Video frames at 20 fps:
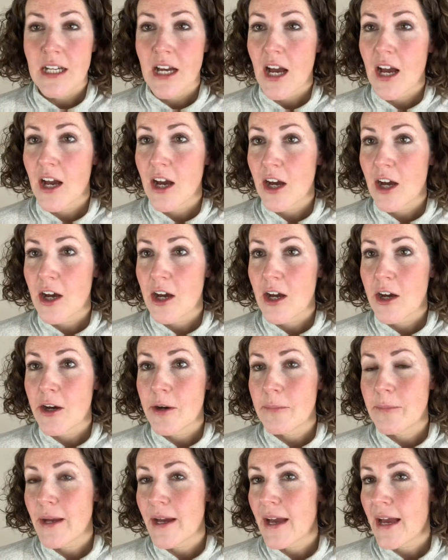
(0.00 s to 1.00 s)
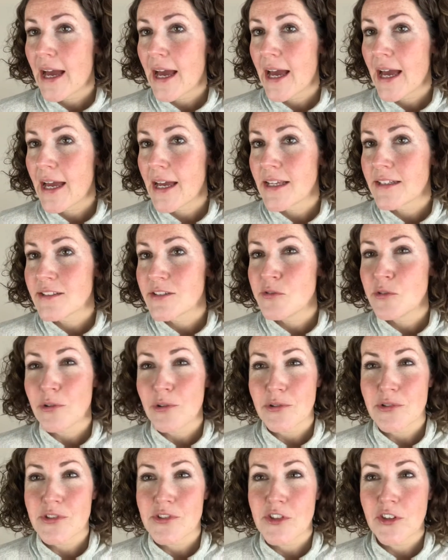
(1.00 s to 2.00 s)
And
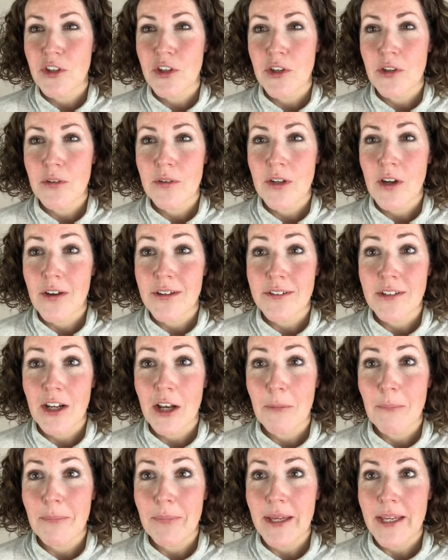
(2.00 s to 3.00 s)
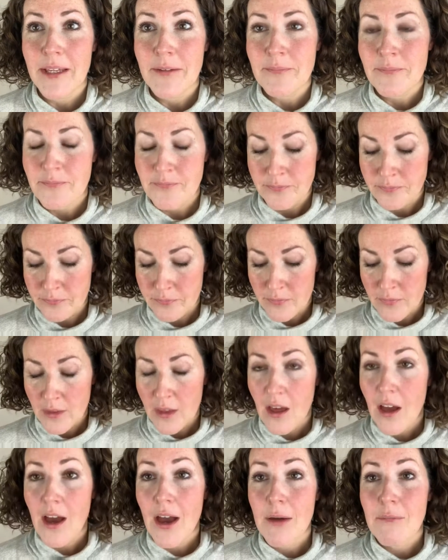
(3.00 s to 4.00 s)
not too kind of clumpy.
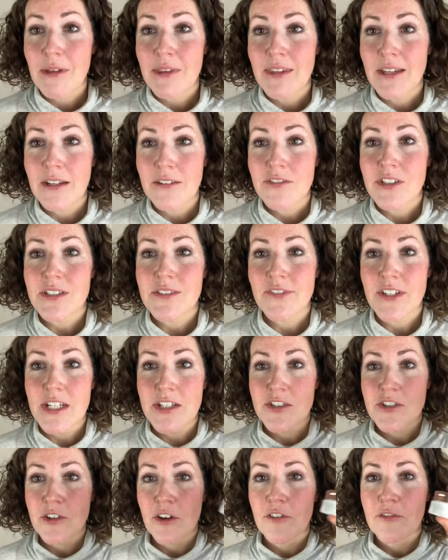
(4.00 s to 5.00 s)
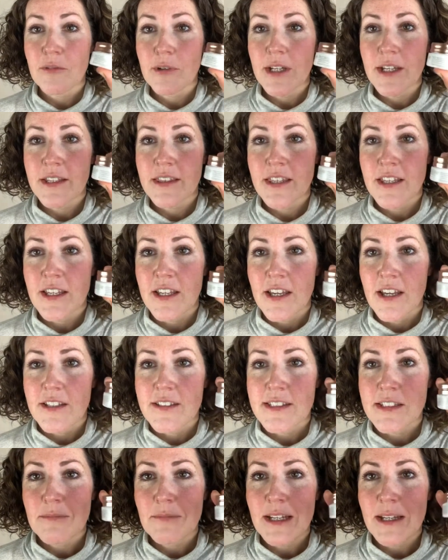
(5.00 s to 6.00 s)
And then I've just finished off with
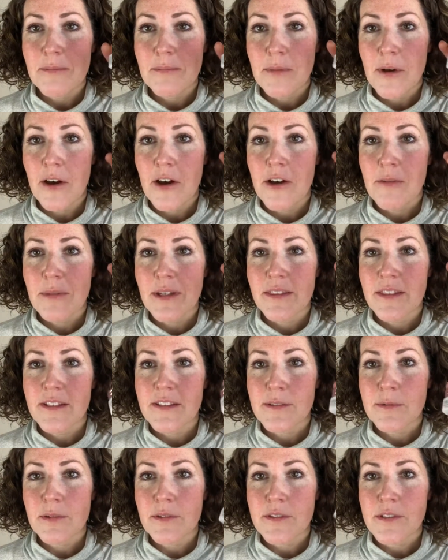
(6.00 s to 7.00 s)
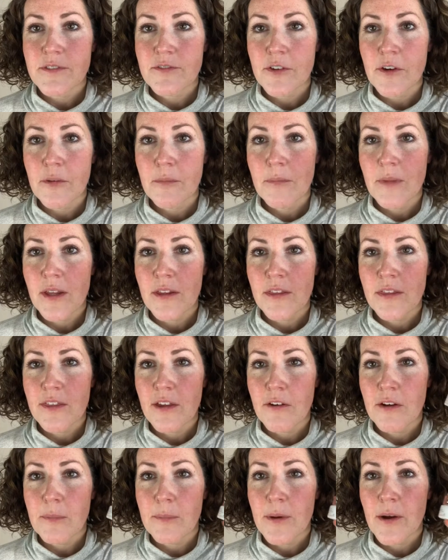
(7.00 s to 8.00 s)
some lip balm, and this one's from
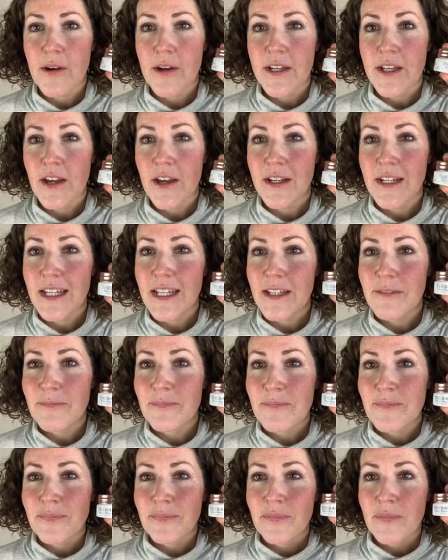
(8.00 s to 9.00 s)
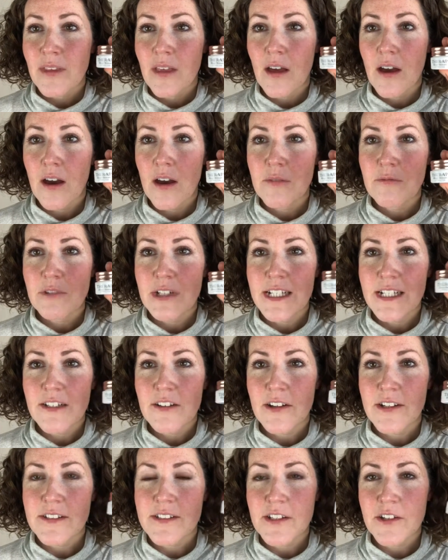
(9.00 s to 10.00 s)
Therapy Honey. Really
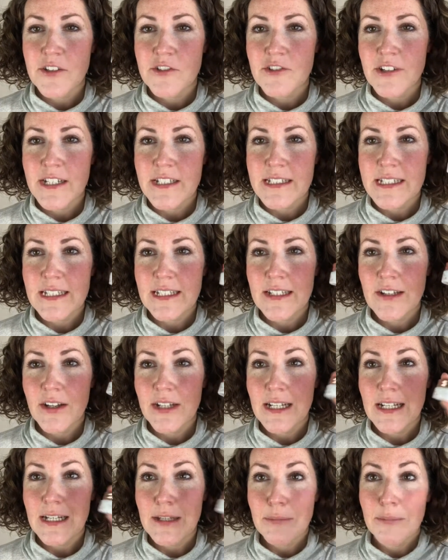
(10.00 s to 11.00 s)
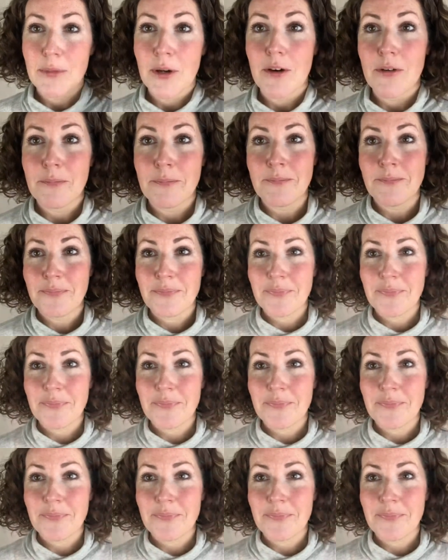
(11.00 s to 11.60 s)
nice hydrating honey lip balm.